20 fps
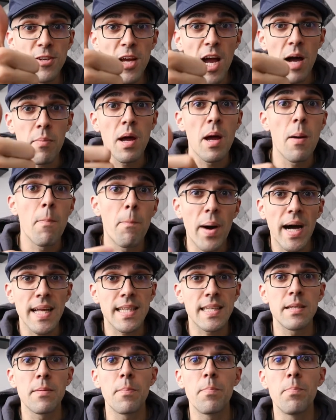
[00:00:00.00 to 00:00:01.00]
job,
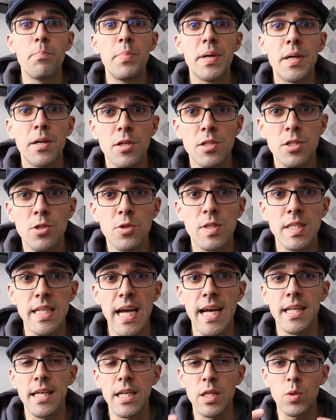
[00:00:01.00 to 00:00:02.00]
but because you
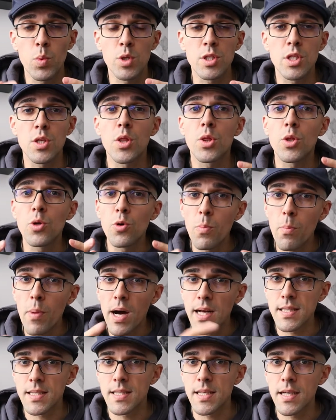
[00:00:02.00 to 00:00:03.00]
said it was 2
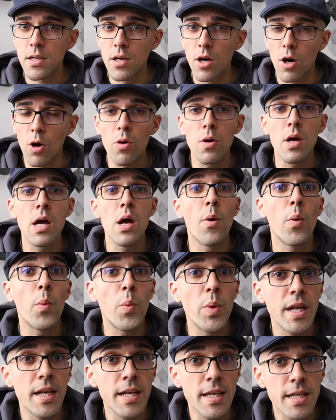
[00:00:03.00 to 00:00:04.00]
months ago,
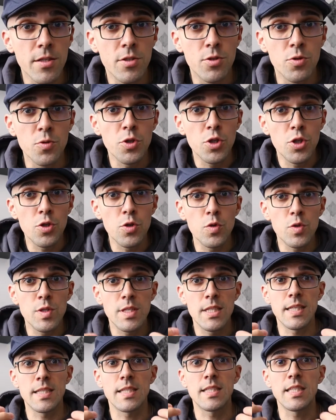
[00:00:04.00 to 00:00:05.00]
we need to
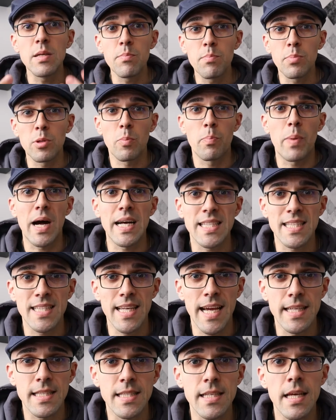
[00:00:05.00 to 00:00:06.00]
use the simple past
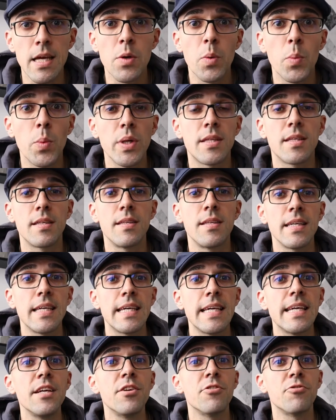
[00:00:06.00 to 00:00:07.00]
tense with
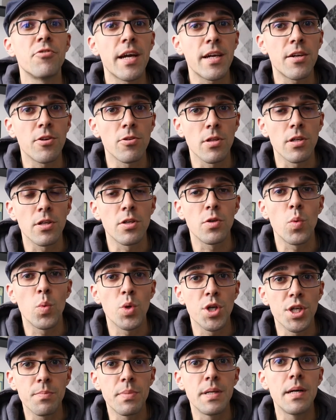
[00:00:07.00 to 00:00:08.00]
the irregular
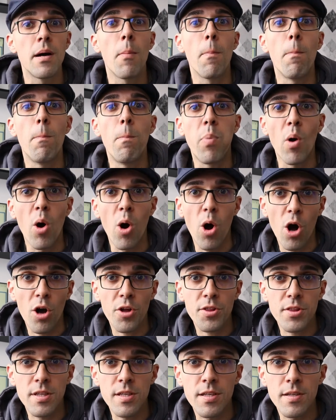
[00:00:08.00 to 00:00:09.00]
verb
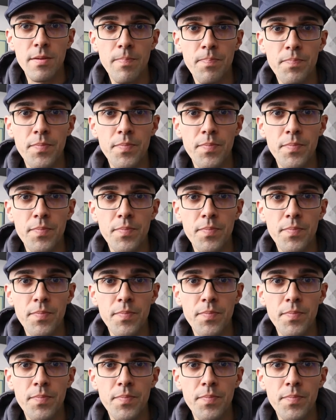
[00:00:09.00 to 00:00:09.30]
bought.